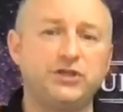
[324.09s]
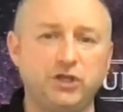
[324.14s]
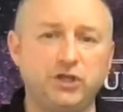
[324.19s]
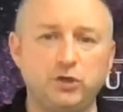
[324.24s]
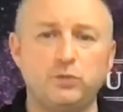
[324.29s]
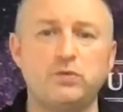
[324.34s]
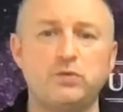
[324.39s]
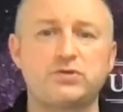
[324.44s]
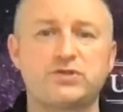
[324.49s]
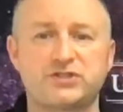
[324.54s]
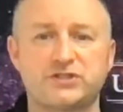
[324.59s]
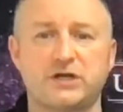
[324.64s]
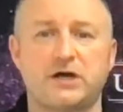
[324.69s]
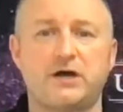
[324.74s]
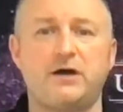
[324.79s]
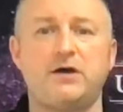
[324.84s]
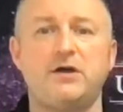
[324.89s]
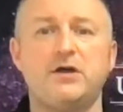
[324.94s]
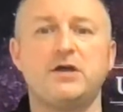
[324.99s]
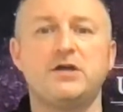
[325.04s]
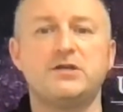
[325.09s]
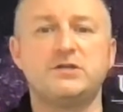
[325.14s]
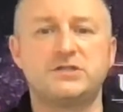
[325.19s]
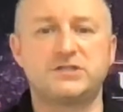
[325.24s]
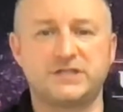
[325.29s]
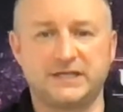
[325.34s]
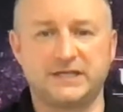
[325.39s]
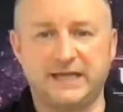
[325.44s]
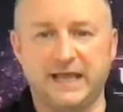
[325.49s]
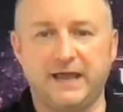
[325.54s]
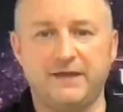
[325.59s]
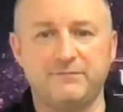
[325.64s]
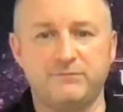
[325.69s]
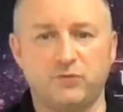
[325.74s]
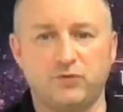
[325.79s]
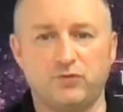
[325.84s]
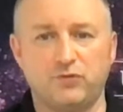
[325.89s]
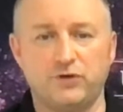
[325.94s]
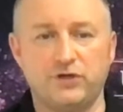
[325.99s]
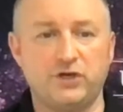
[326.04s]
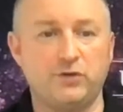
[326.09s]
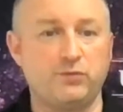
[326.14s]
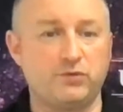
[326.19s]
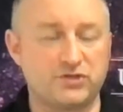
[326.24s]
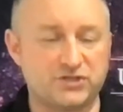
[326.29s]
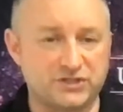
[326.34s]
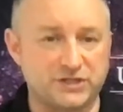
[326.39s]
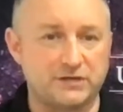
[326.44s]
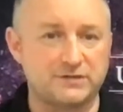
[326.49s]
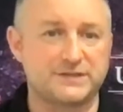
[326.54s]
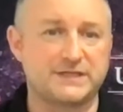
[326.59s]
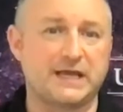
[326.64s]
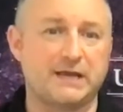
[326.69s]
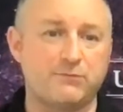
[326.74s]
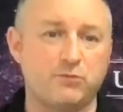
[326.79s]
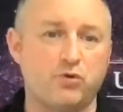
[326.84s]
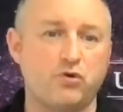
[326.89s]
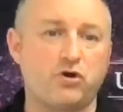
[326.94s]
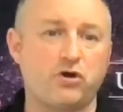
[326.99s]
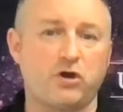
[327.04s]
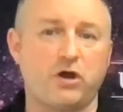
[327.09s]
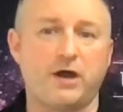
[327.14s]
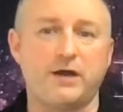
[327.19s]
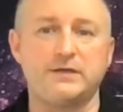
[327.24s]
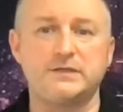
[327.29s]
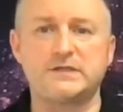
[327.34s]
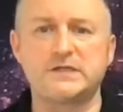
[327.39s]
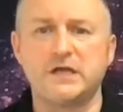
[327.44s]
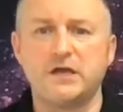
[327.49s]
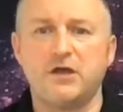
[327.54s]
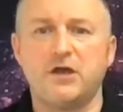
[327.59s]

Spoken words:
You will start to get more. You will start to get more clients.